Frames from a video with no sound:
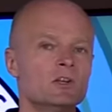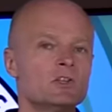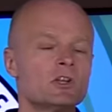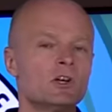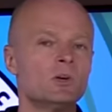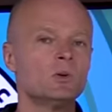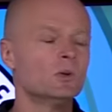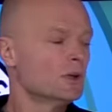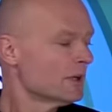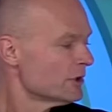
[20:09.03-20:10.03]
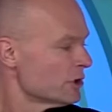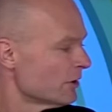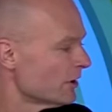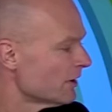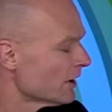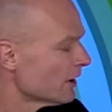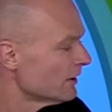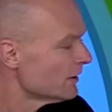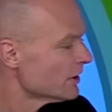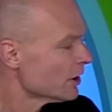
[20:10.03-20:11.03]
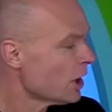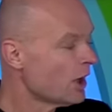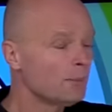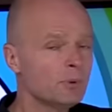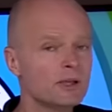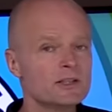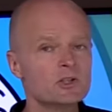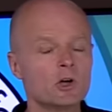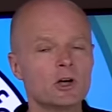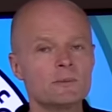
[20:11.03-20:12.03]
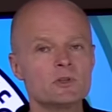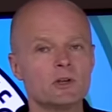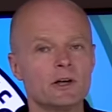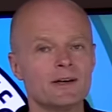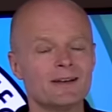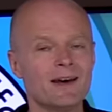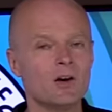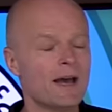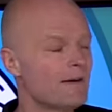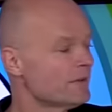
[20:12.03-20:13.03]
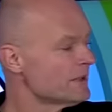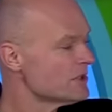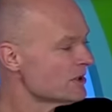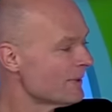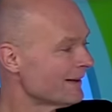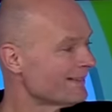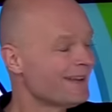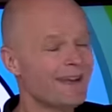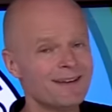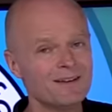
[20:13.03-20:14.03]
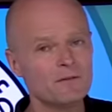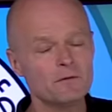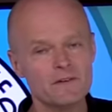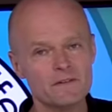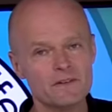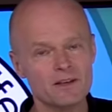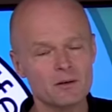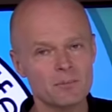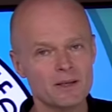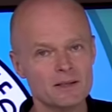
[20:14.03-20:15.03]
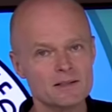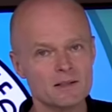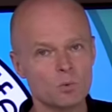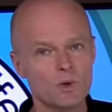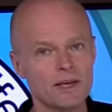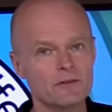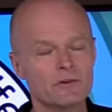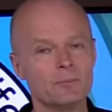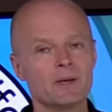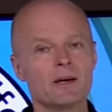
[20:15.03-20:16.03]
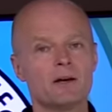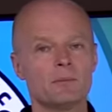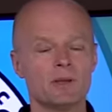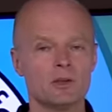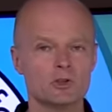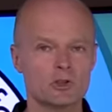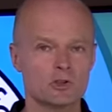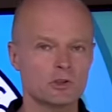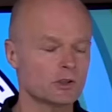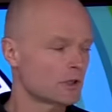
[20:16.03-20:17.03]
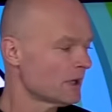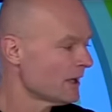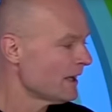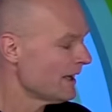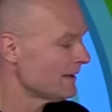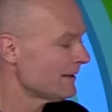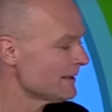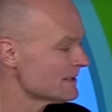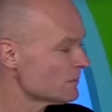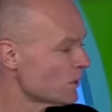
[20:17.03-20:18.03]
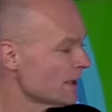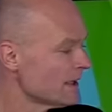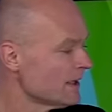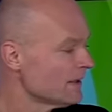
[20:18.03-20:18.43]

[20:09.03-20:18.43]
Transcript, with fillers: So complex carbs are on average about 10-15 minutes away from becoming sugar, and that's why